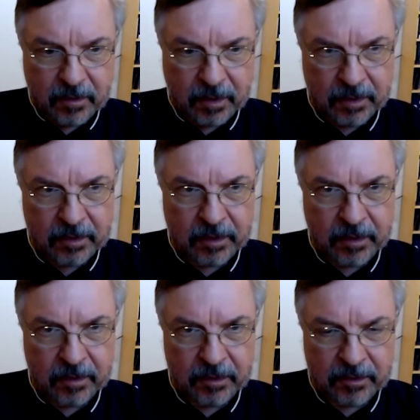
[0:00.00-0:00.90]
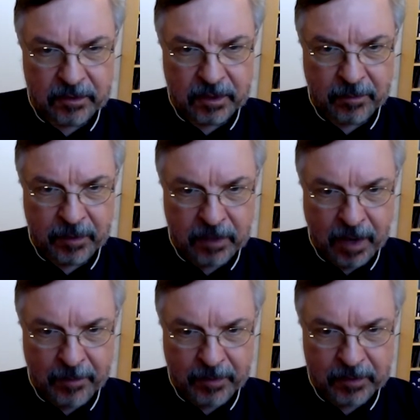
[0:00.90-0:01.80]
And here are just some
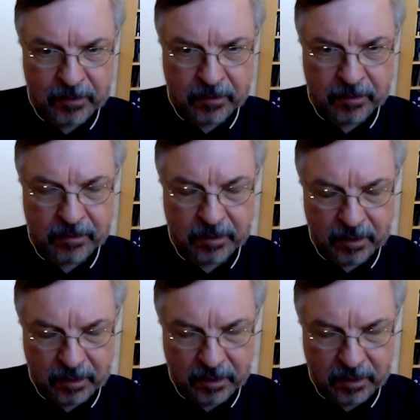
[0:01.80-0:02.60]
examples on